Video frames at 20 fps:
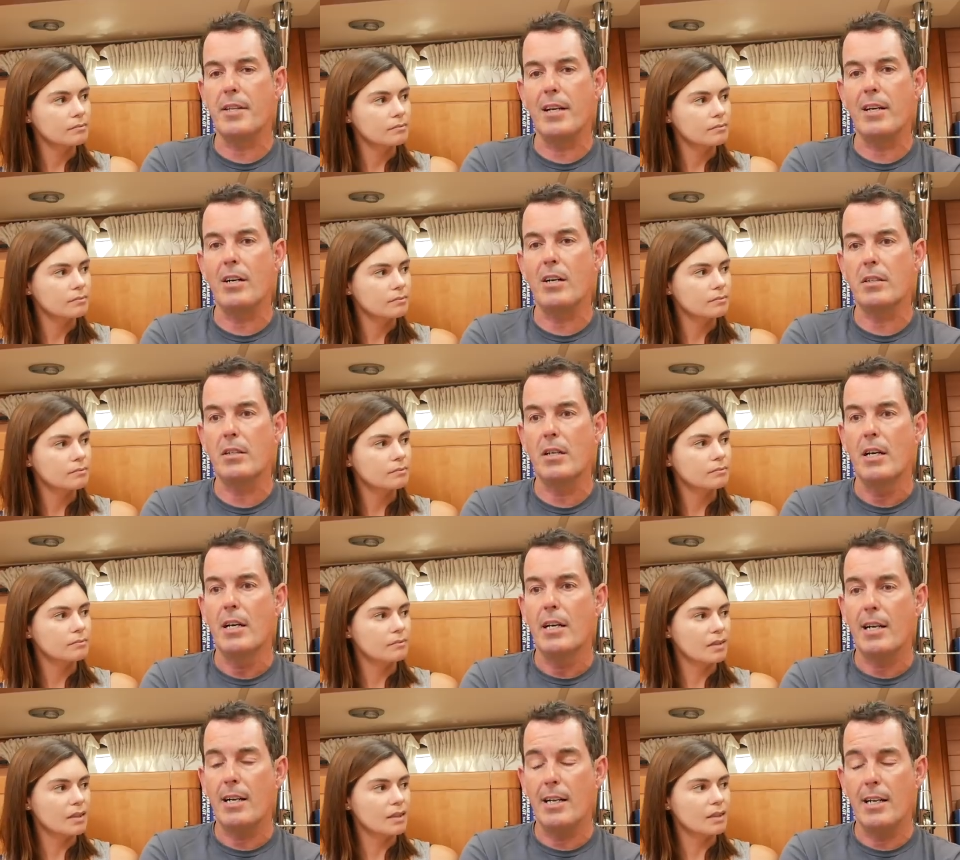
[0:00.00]
Speaker 1: they are
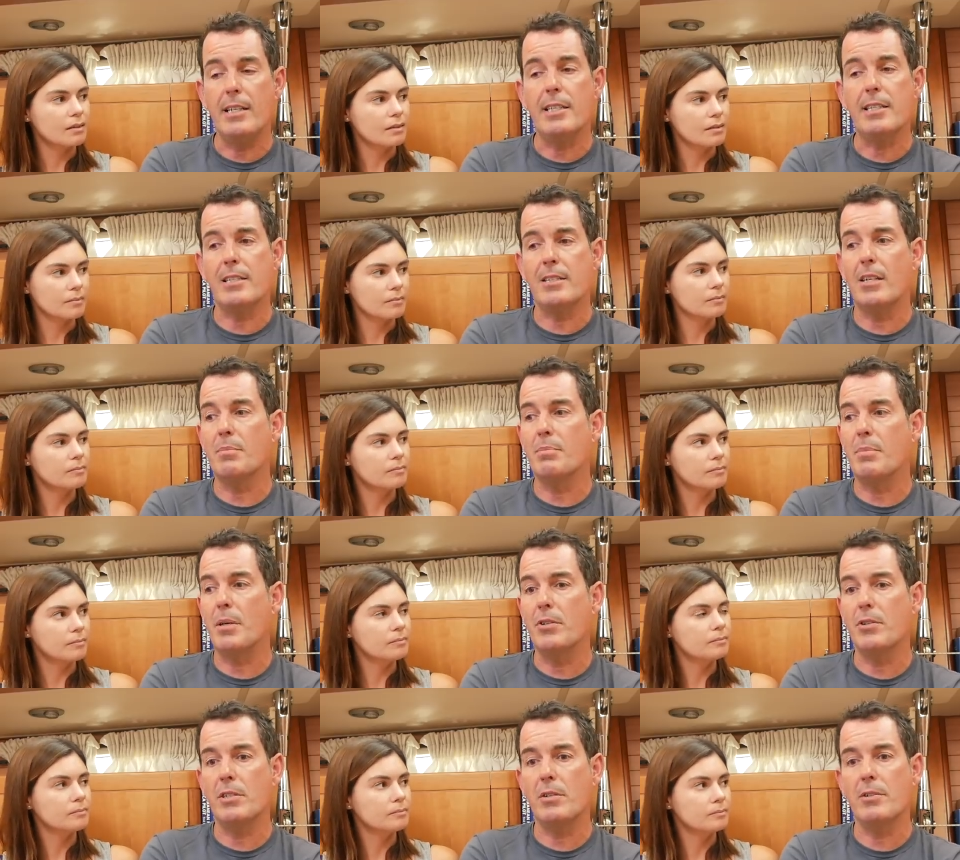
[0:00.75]
clearly
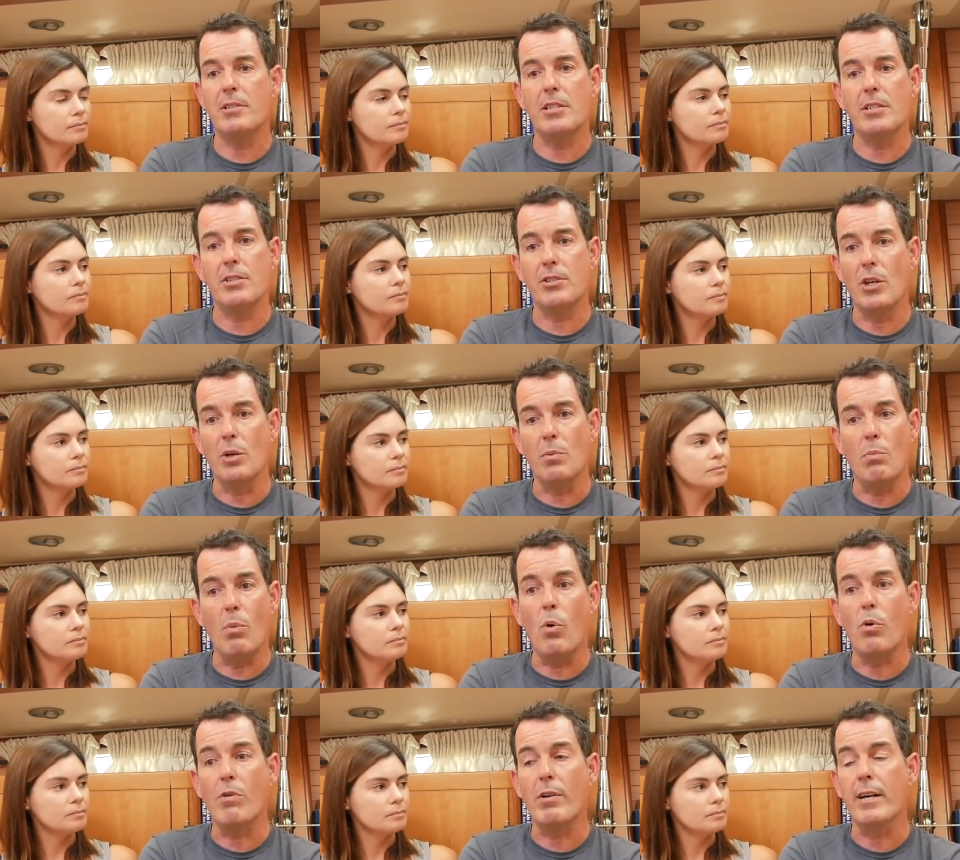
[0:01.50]
signposted. It says no
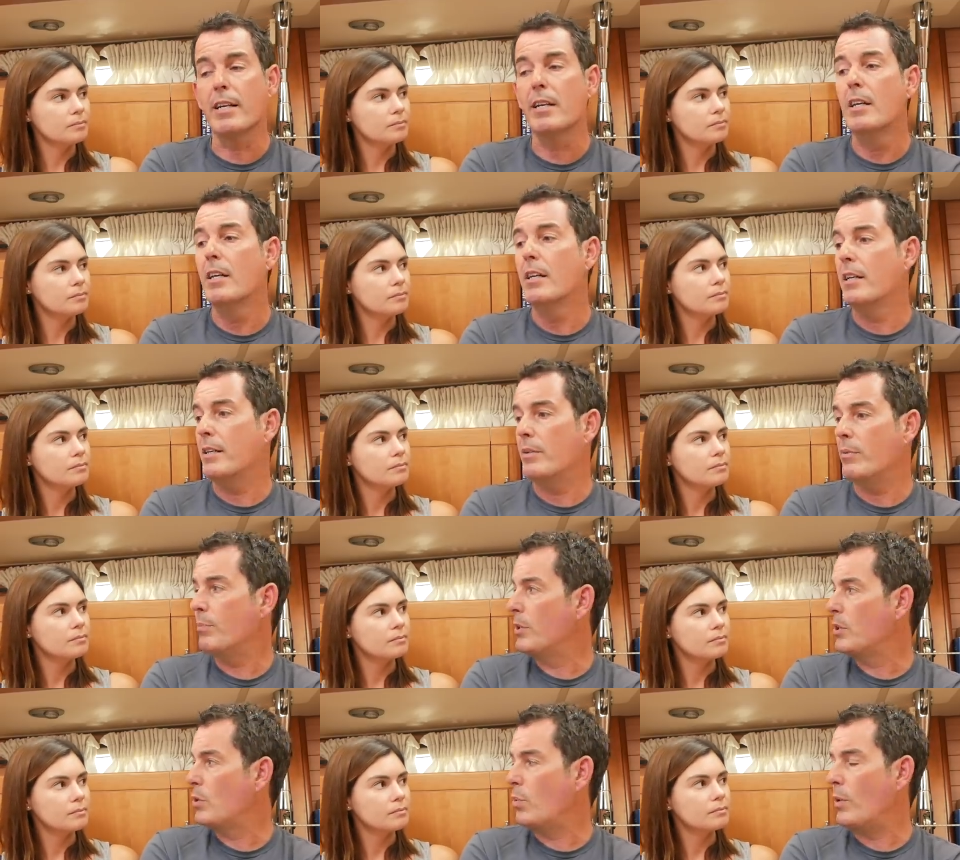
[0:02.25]
mooring
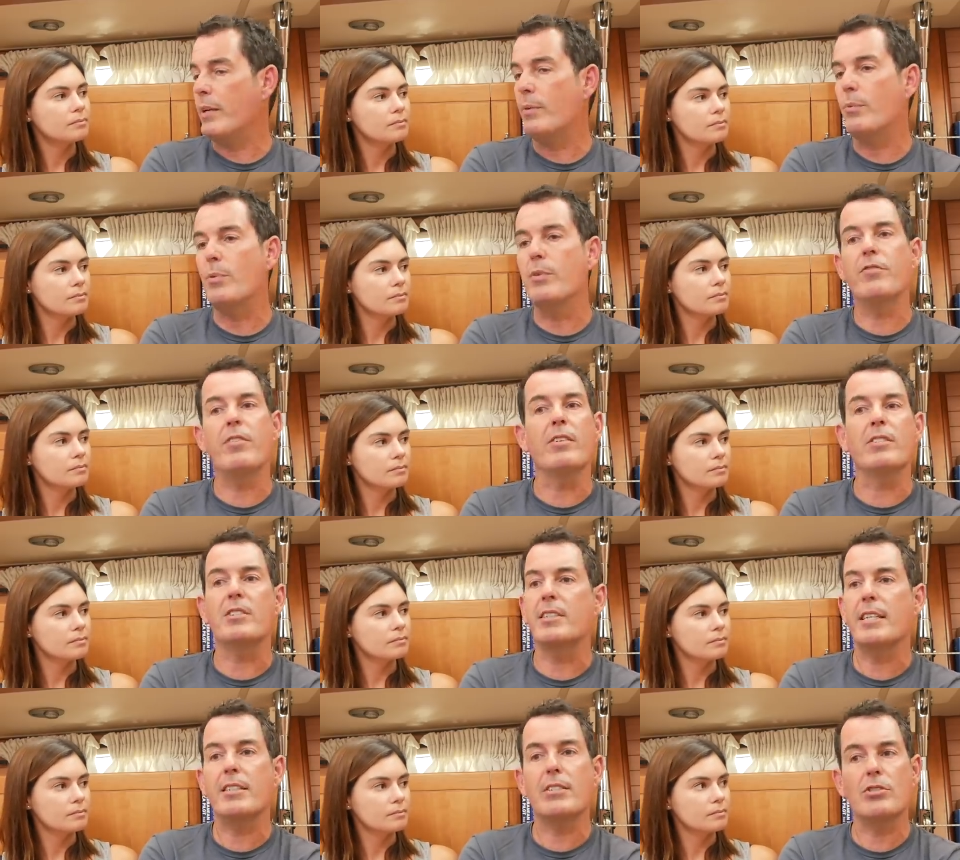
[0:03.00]
between with
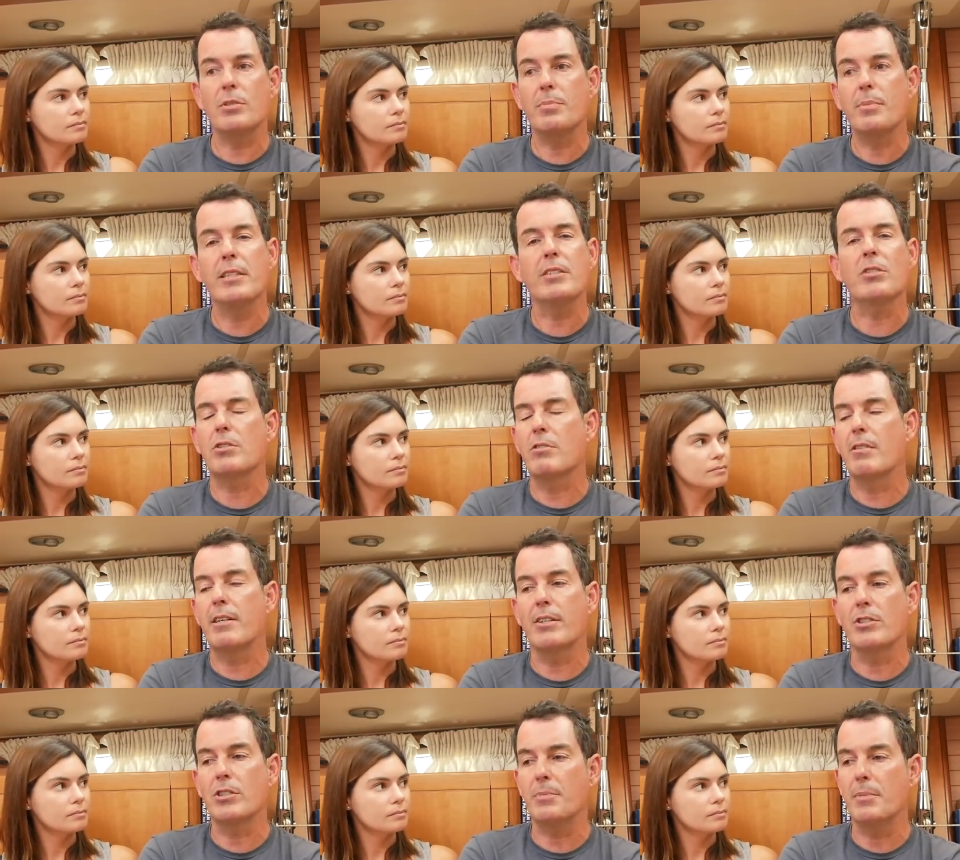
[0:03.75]
first 600 meters
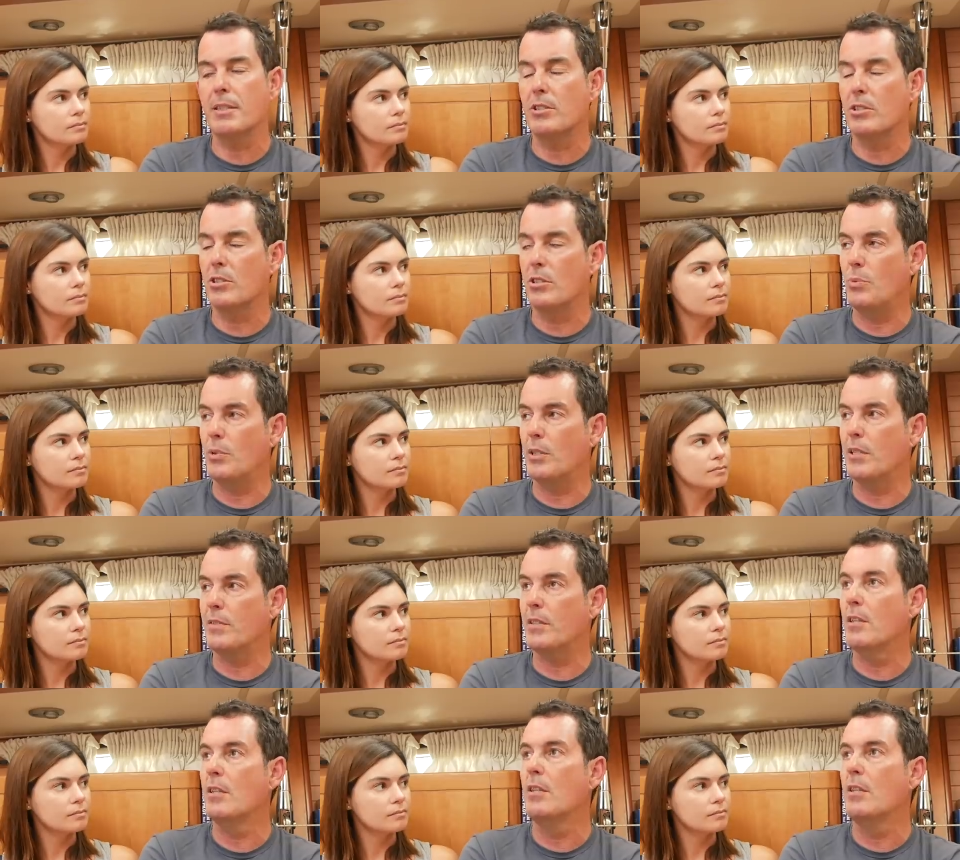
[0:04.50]
or 800 meters or whatever.